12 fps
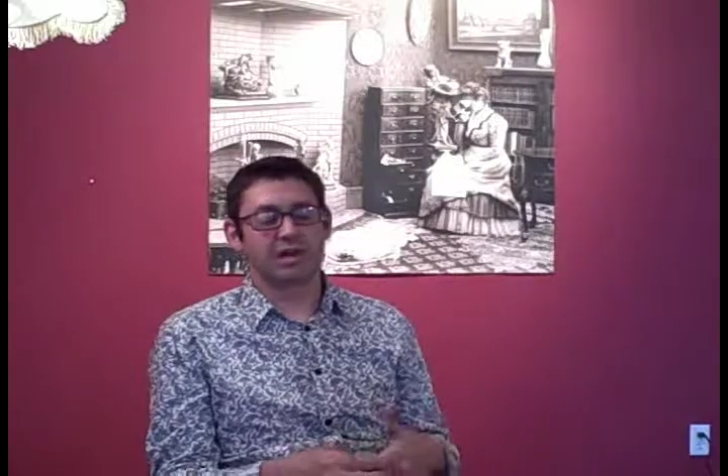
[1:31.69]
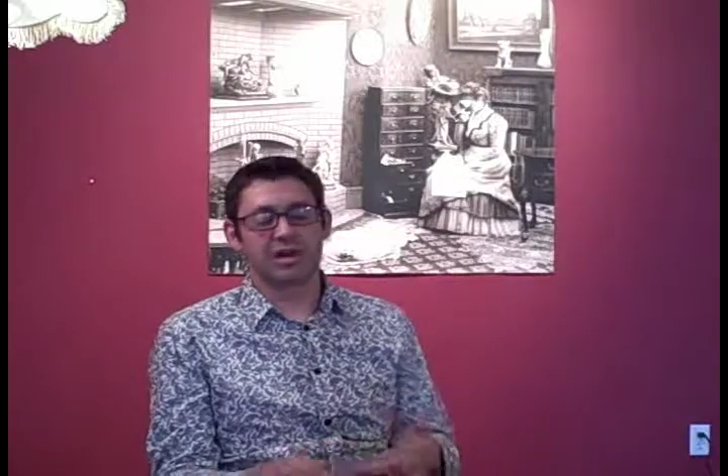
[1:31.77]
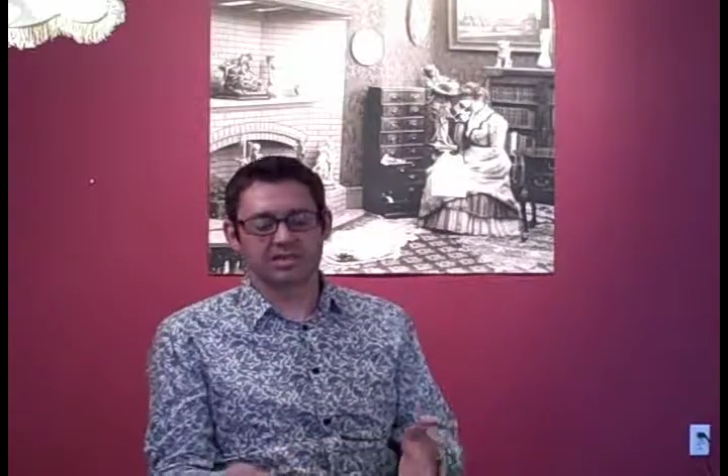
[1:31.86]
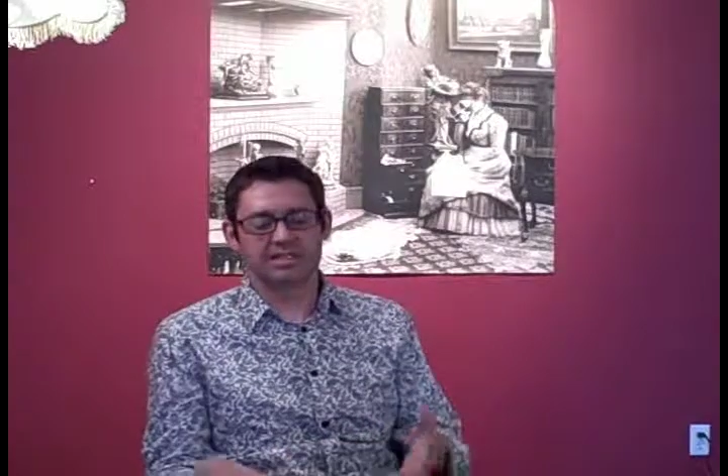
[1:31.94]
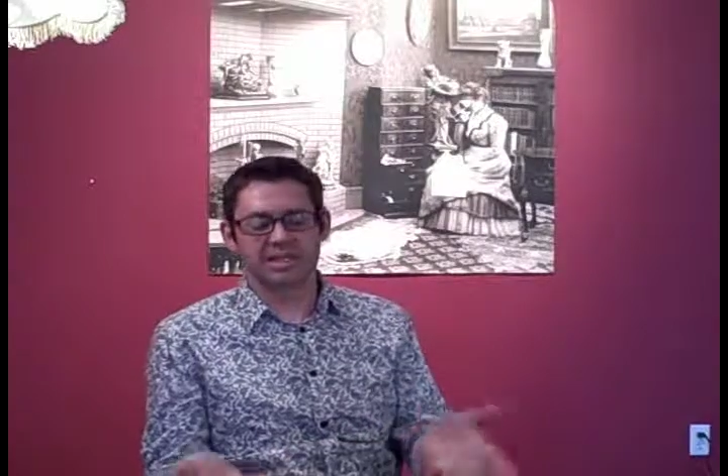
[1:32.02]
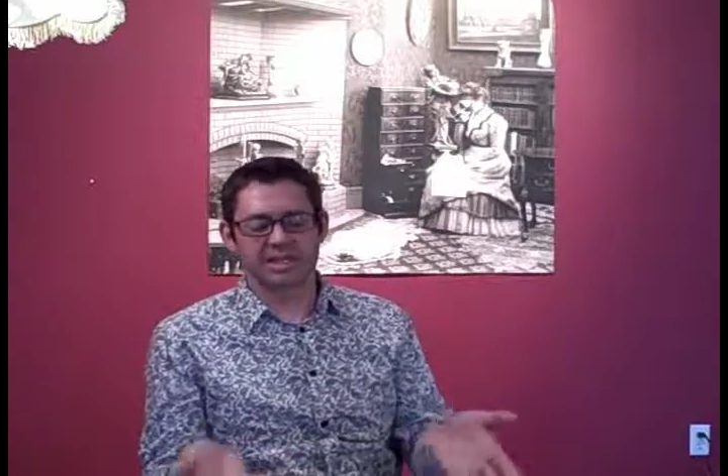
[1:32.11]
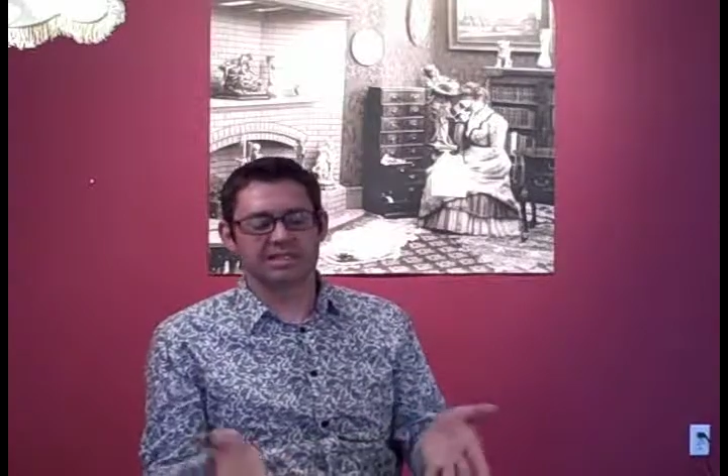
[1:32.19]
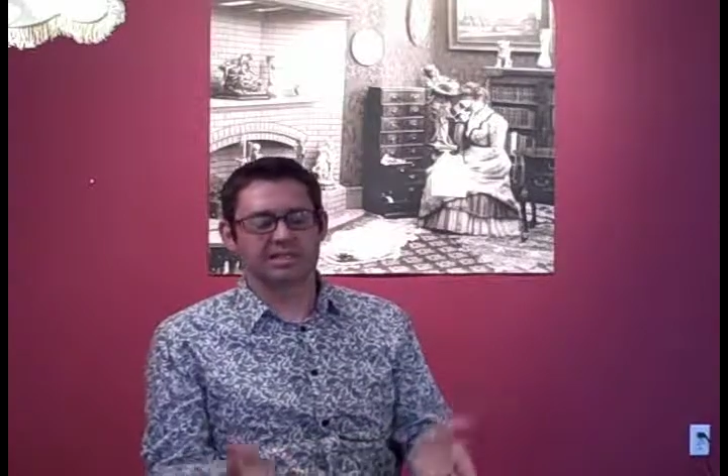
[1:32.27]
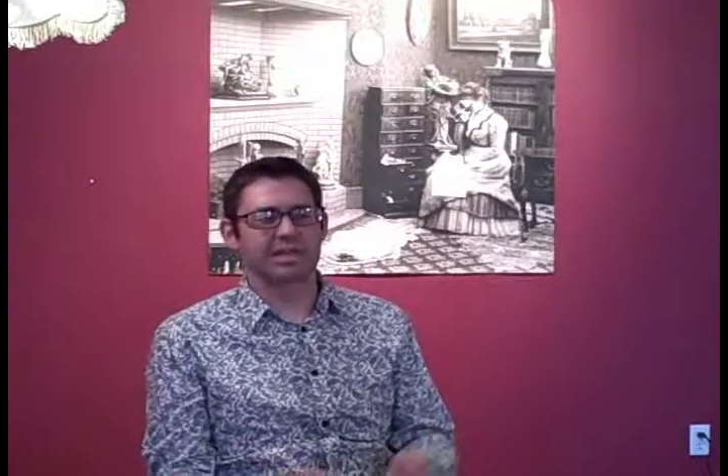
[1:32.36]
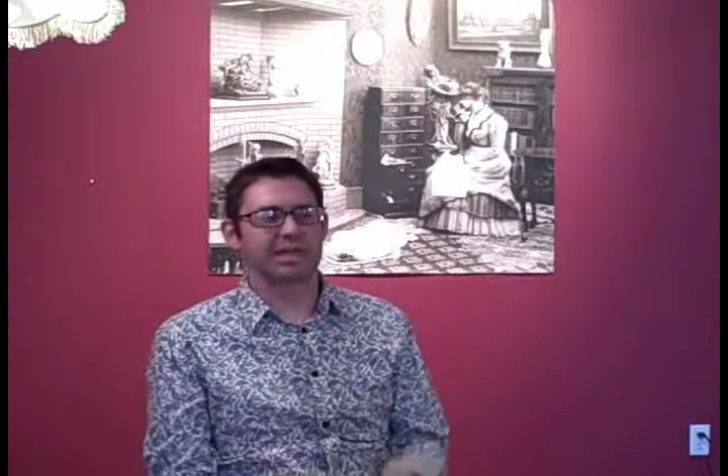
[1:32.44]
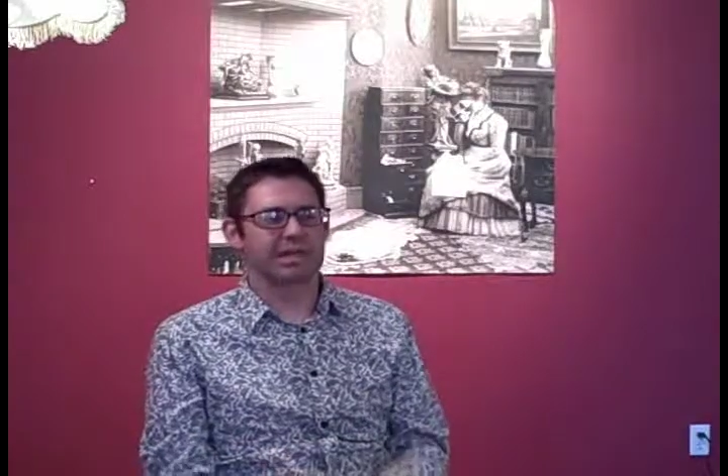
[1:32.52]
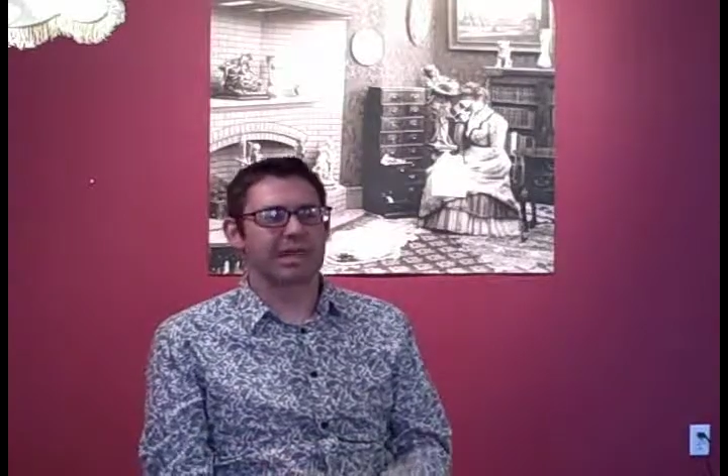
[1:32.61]
card set is
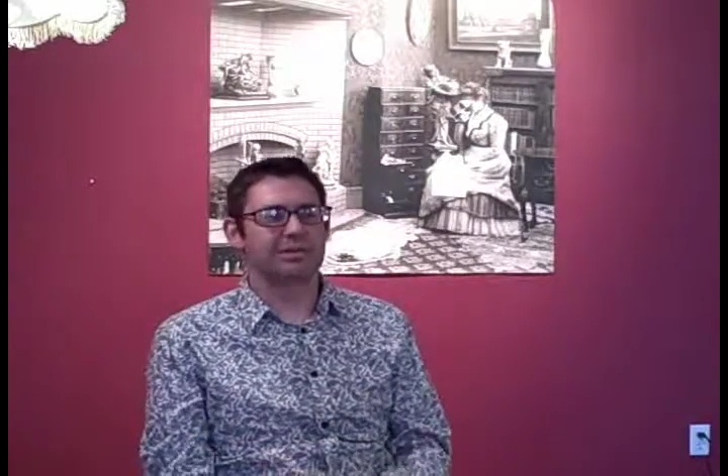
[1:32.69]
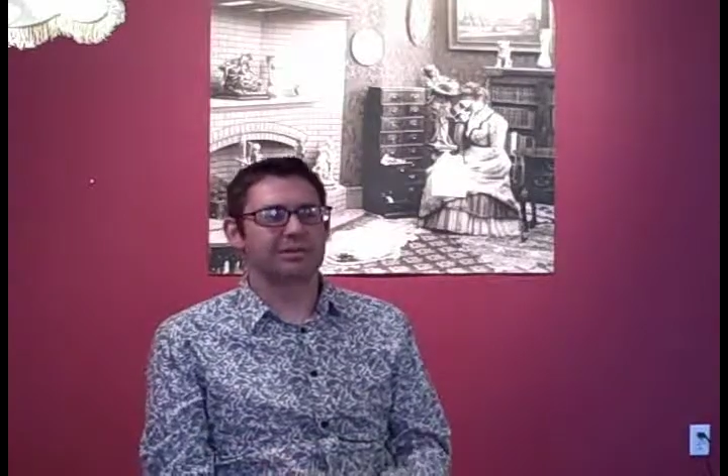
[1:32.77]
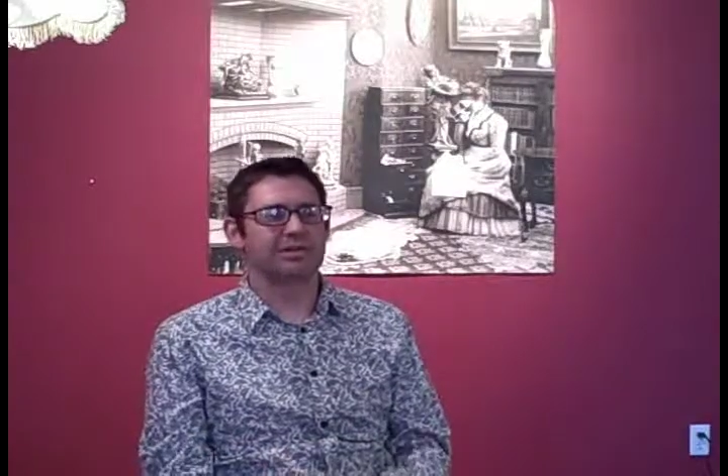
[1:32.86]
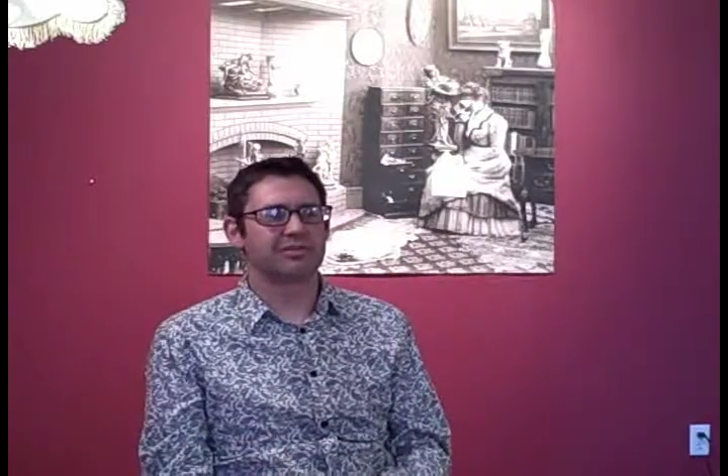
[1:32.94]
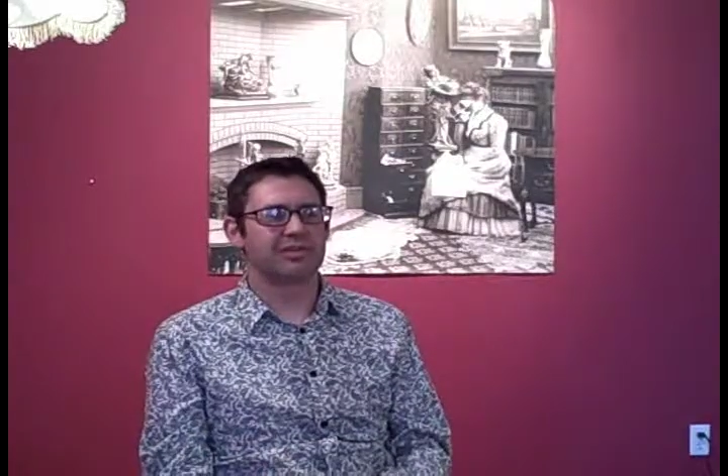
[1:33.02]
like a cabinet